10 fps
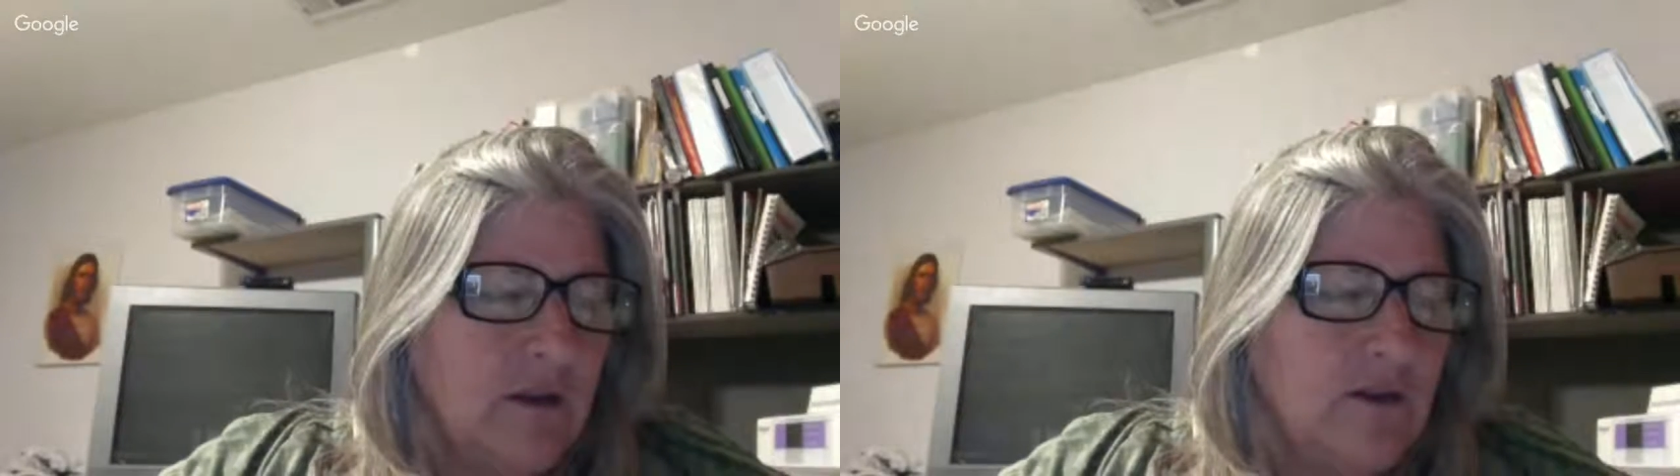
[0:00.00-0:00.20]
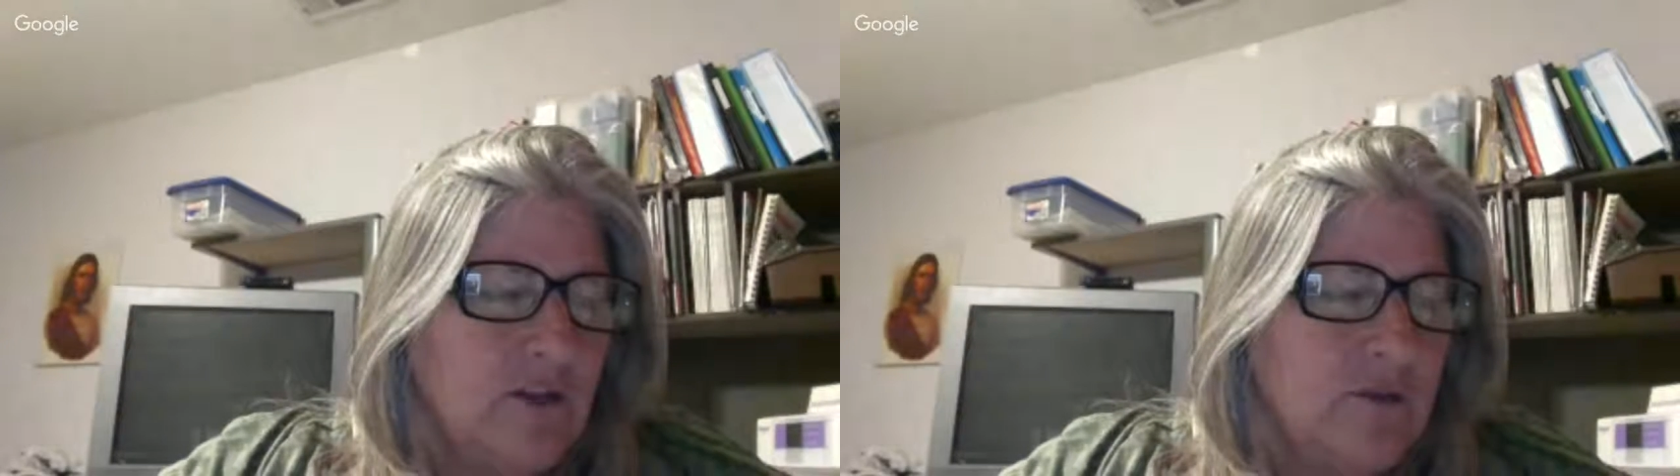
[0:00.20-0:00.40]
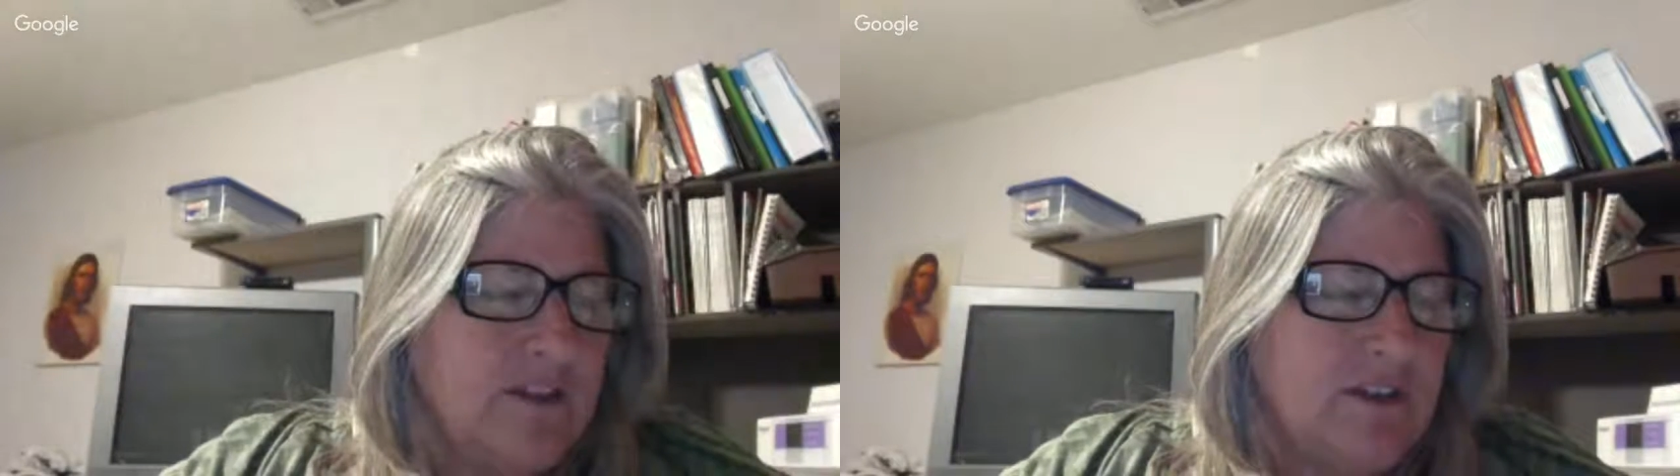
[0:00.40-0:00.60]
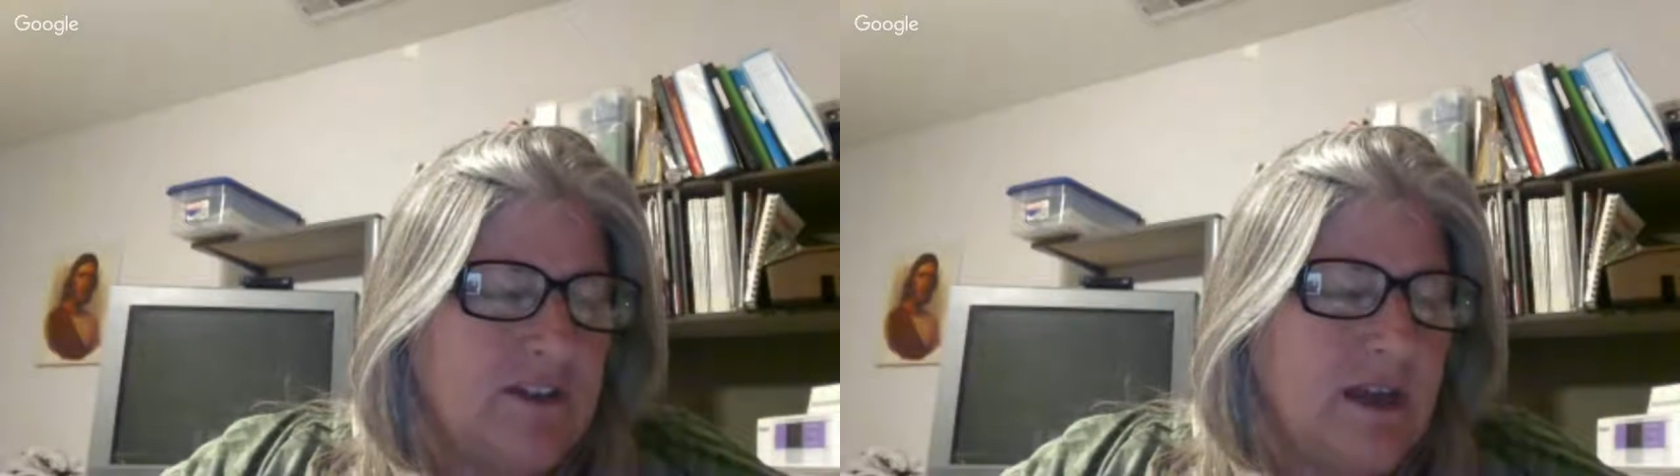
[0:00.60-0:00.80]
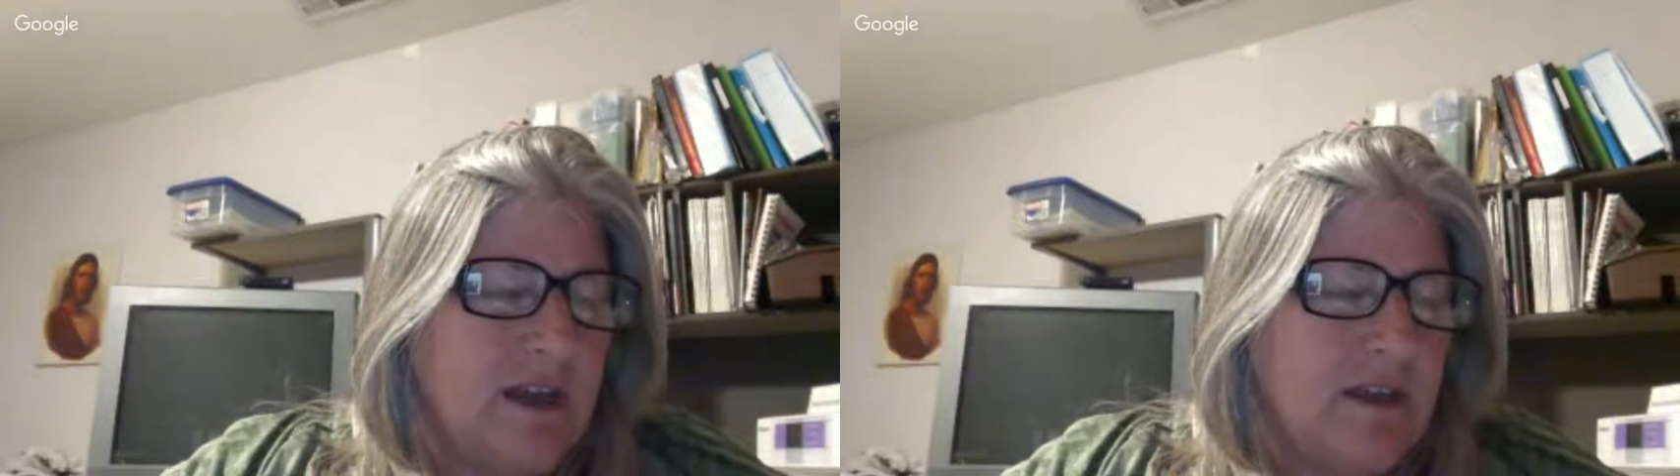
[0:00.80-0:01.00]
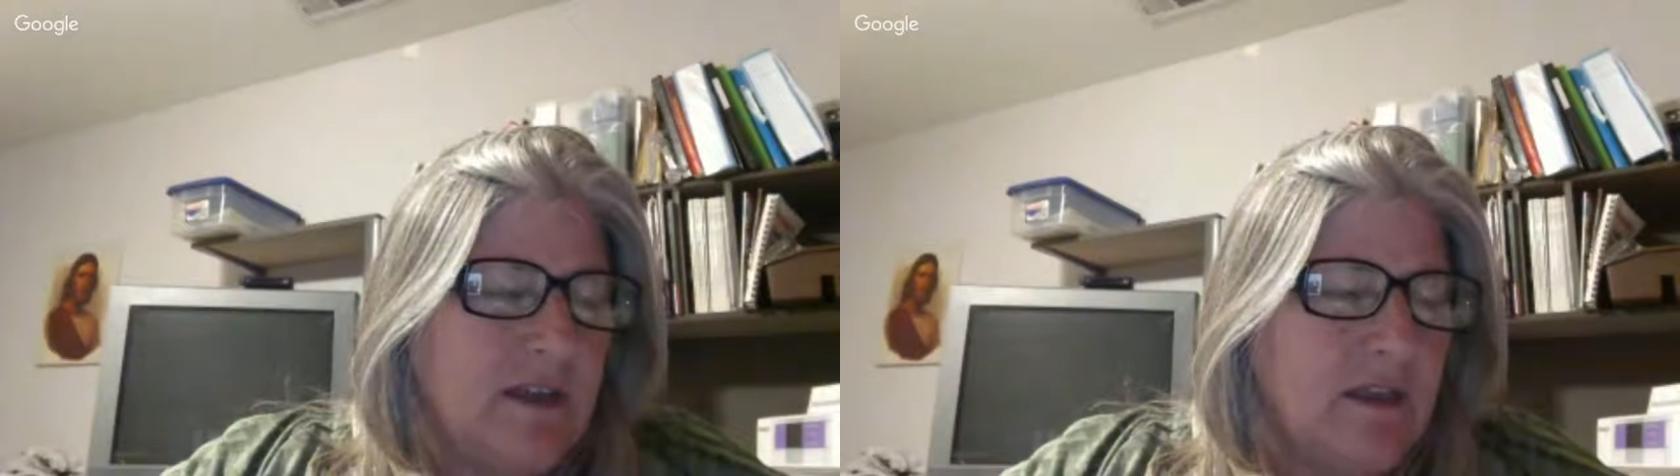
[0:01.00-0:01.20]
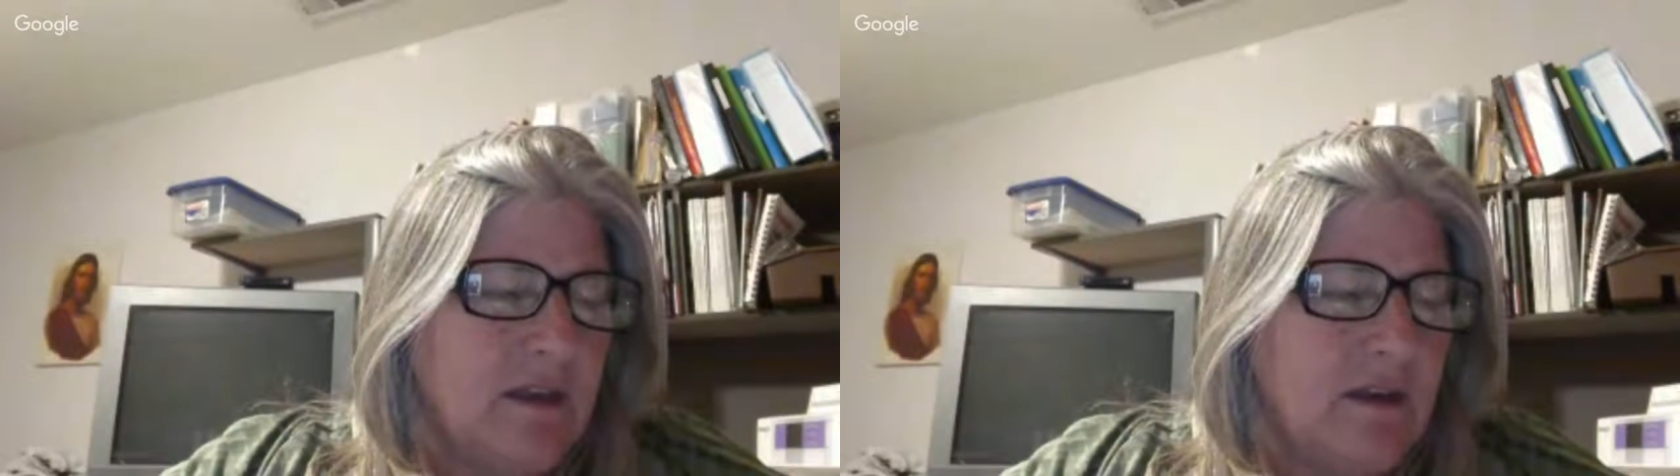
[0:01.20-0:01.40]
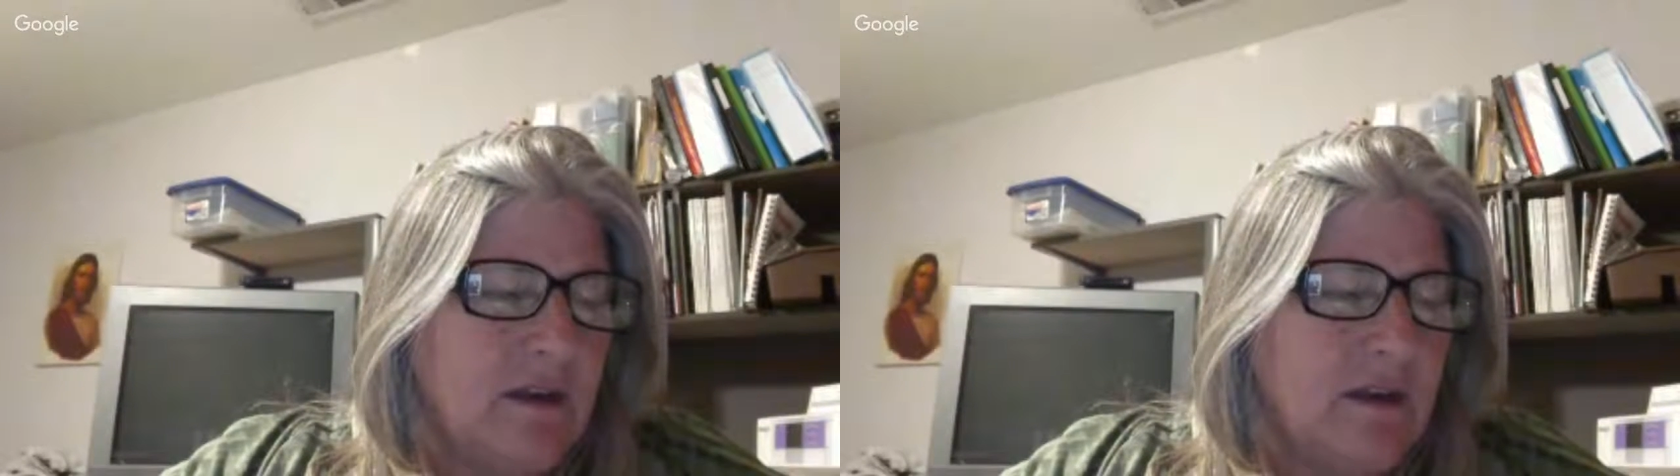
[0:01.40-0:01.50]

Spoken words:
do a study, then